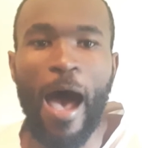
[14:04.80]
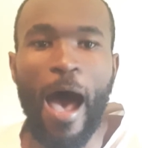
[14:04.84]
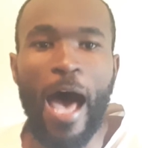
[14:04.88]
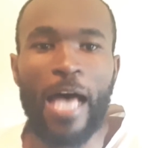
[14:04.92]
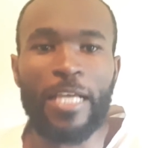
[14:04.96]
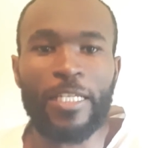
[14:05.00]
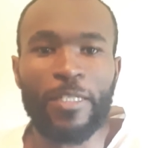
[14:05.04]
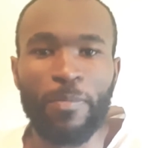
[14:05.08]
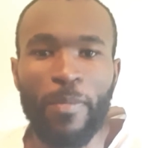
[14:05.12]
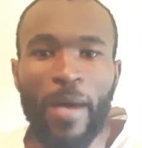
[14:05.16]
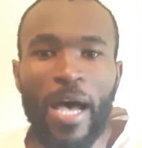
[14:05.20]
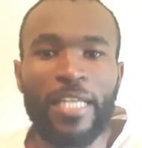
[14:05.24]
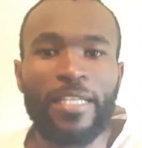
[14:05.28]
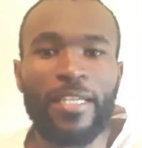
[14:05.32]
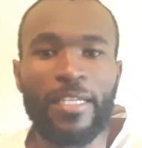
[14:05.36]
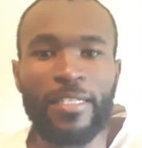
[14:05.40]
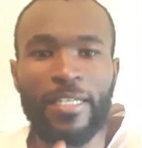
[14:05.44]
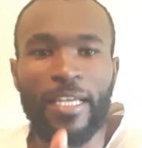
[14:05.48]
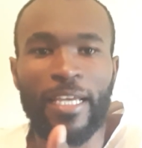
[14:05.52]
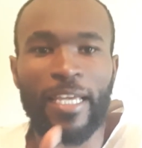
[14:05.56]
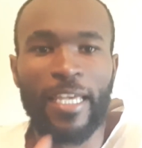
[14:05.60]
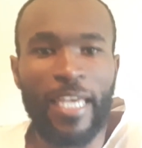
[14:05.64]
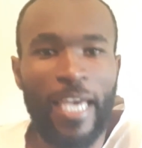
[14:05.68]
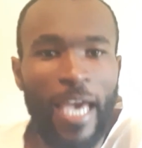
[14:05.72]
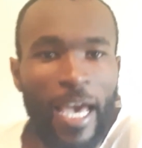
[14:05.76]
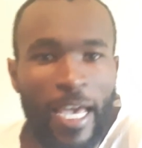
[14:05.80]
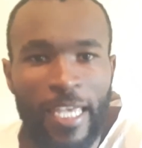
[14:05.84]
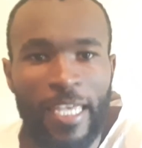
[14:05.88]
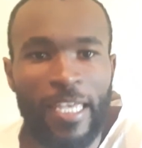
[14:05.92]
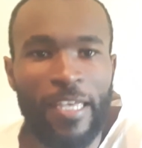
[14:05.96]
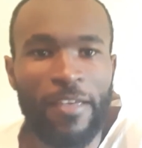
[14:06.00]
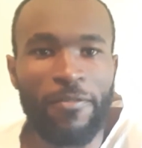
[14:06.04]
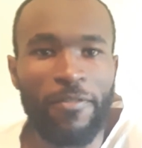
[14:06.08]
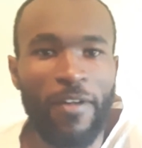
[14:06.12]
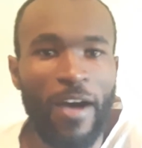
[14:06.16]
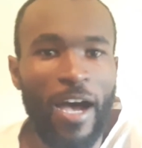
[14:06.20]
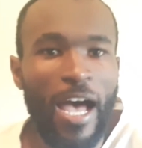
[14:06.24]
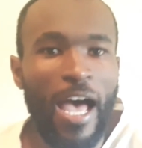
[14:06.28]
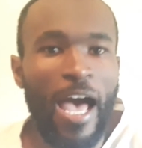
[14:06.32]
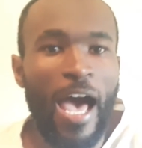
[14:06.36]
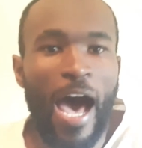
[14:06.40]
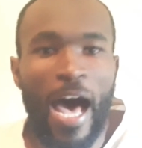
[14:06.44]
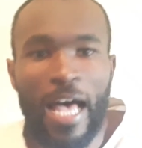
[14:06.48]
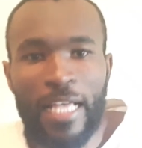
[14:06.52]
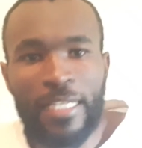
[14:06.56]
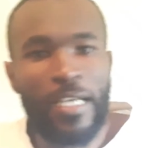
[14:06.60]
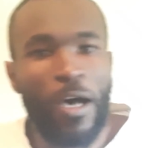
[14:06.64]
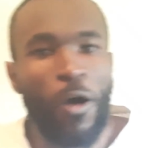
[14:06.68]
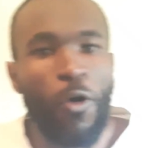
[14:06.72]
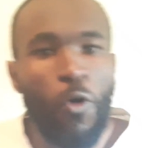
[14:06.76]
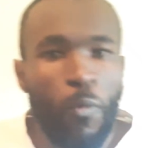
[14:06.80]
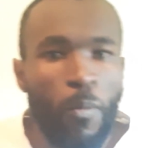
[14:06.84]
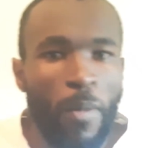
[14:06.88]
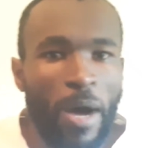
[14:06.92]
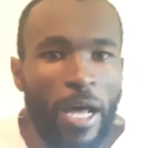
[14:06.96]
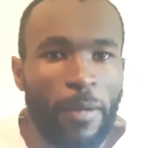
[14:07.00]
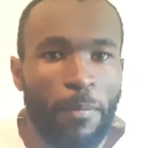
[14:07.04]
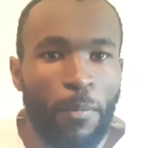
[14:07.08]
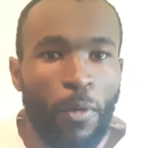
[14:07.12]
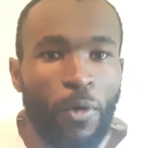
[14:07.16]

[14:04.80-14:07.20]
as much as a caregiver as a woman.